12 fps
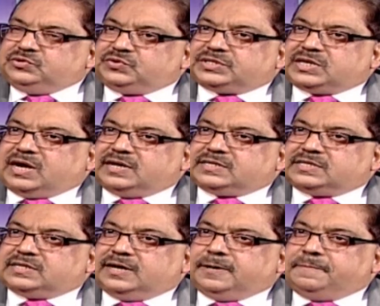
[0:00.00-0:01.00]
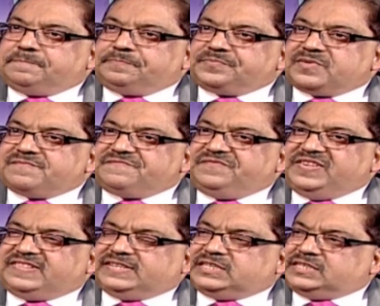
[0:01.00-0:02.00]
you start
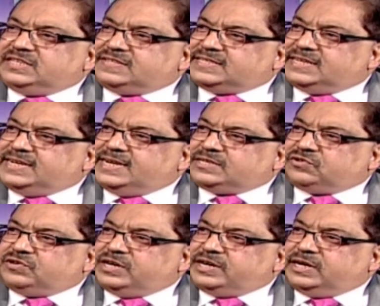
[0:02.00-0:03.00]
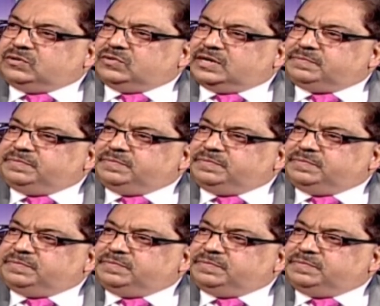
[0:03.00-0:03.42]
visiting Sillett on a regular